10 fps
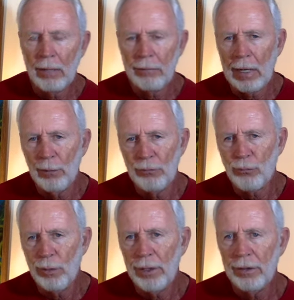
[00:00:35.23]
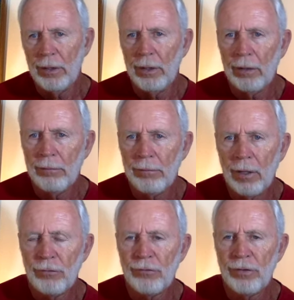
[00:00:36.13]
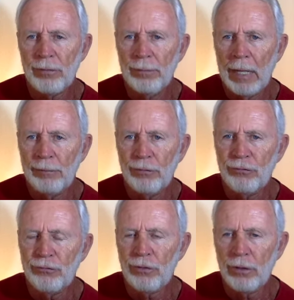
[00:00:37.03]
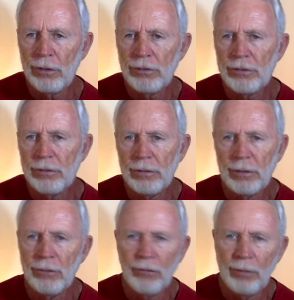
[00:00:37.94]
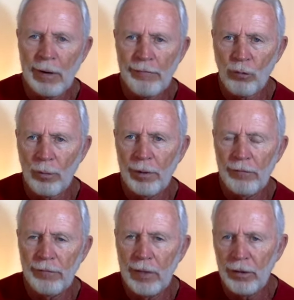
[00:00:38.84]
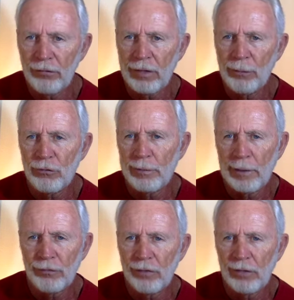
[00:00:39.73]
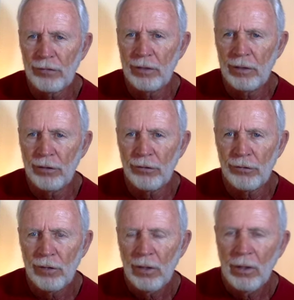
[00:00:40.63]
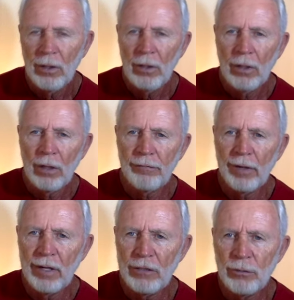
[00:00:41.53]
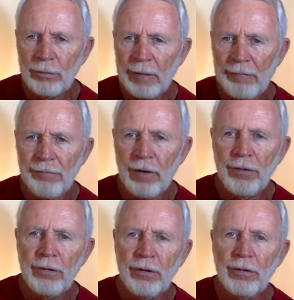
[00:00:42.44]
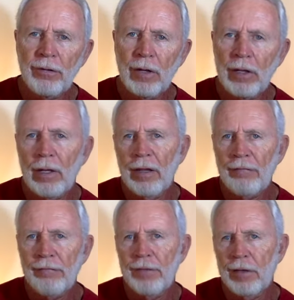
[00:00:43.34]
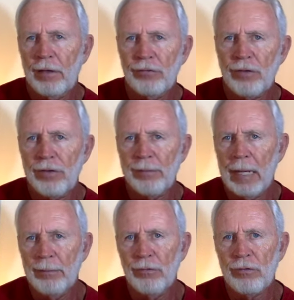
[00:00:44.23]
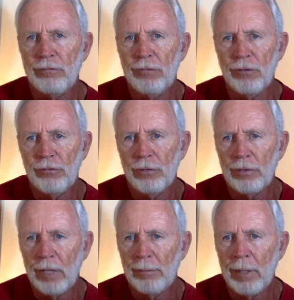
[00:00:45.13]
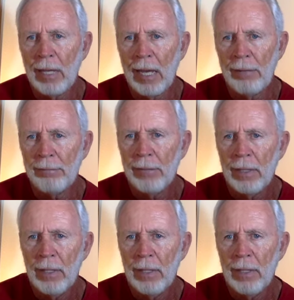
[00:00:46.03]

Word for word: I was reared in a, a, Southern Baptist church, and during my formative years, I was about 16 years of age when my father uh, left the Southern Baptist Convention and became